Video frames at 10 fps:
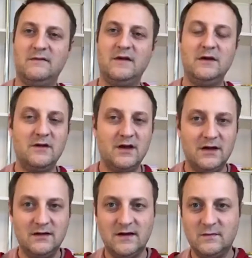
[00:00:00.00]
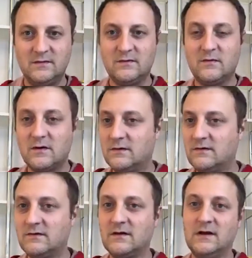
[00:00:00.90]
of educating them
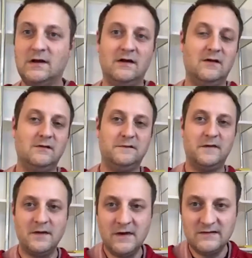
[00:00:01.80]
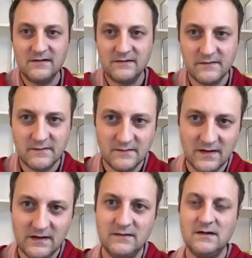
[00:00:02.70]
towards the fundamentals of
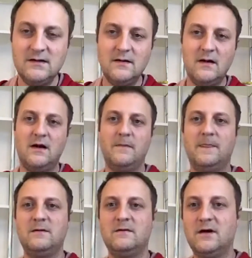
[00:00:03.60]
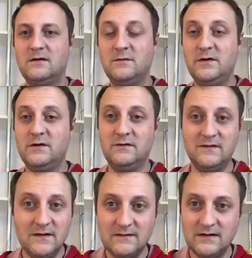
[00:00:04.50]
society, you know, how to be a
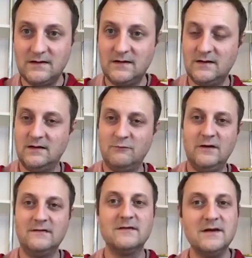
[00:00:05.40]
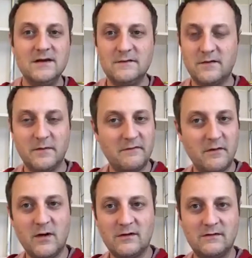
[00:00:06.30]
good citizen and what is needed from
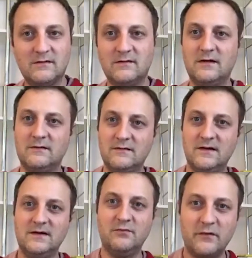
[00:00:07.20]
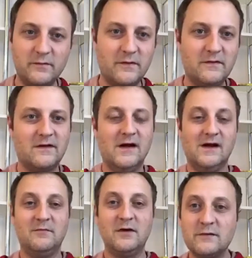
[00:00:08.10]
everyone so that society prospers,
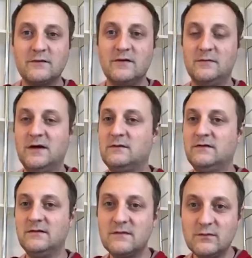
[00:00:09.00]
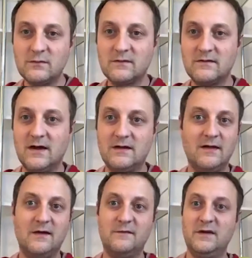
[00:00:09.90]
but also about all these tools
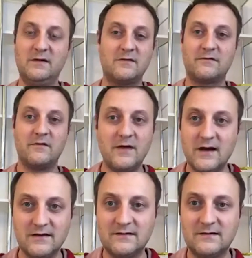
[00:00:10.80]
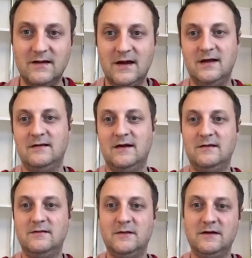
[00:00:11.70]
that have been thrown at us
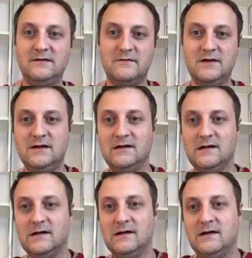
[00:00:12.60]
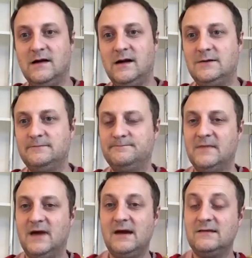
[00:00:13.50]
and nobody's really
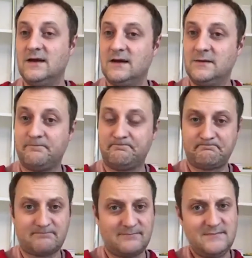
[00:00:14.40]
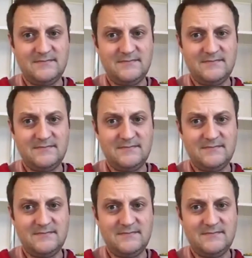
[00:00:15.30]
asking